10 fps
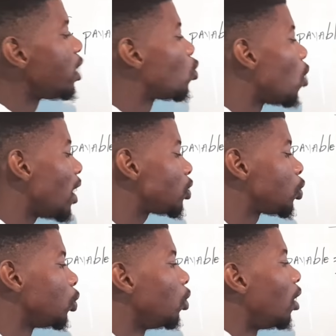equals
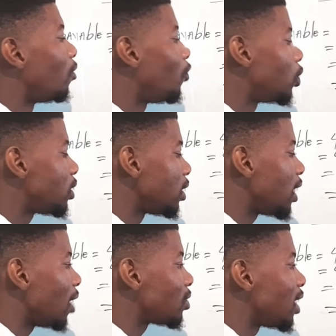to forty
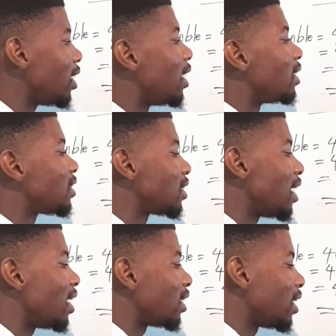thousand six
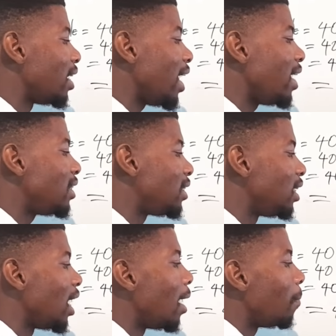hundred
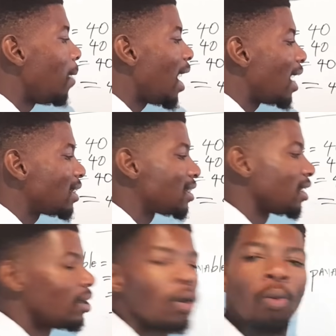eighty plus
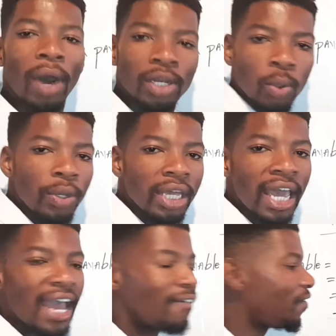what do we
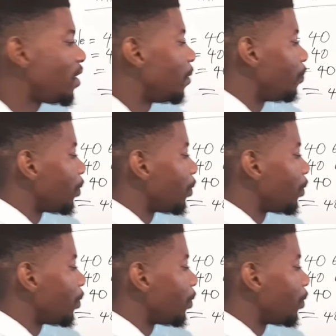have here?